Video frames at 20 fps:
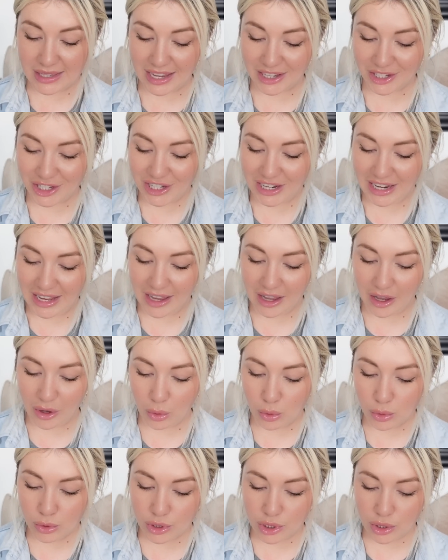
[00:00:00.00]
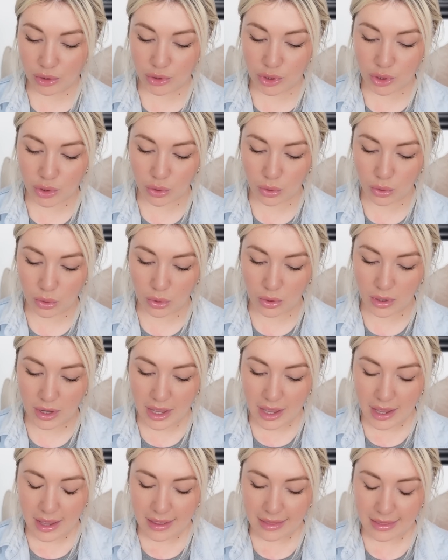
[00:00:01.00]
actually. I also saw
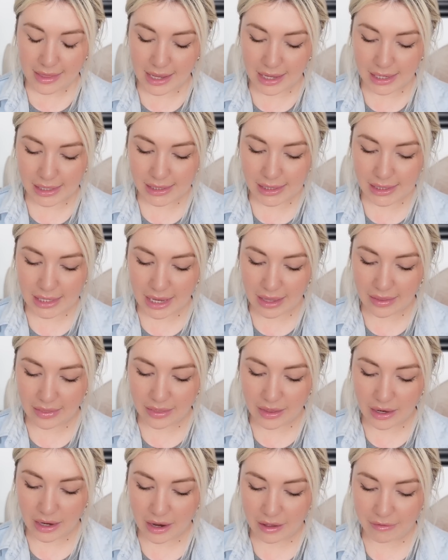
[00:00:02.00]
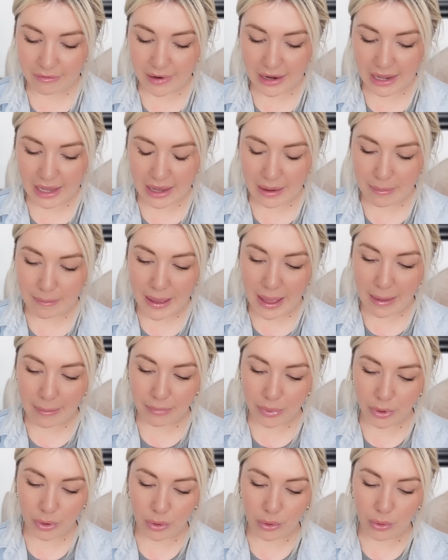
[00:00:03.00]
this in the lovely
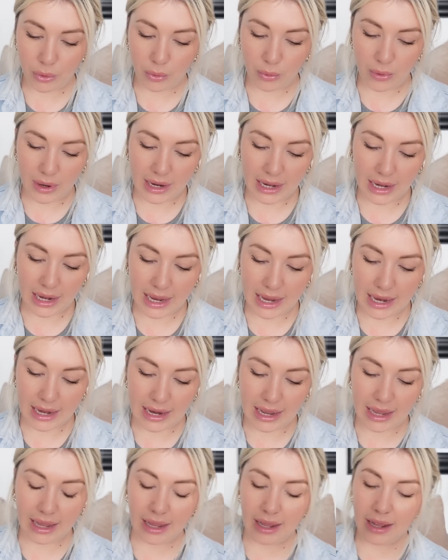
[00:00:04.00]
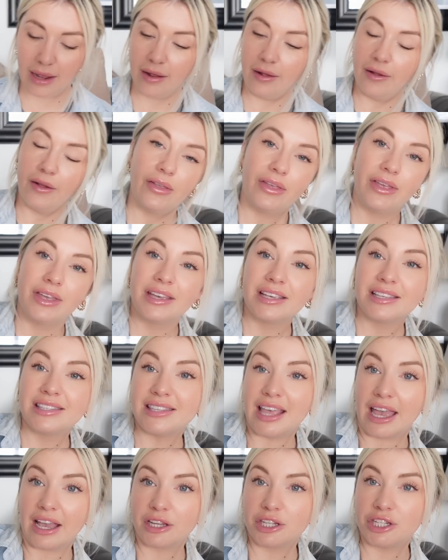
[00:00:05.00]
bamboo cleaning
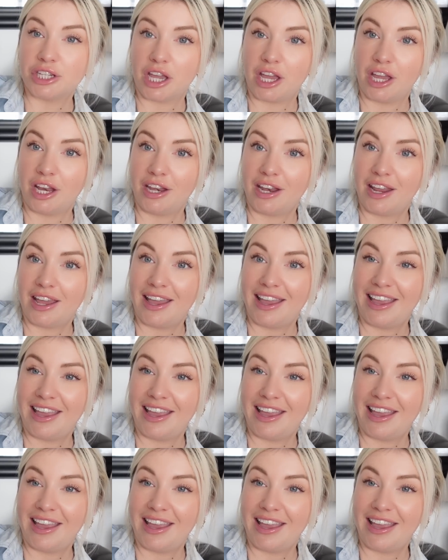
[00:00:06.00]
section.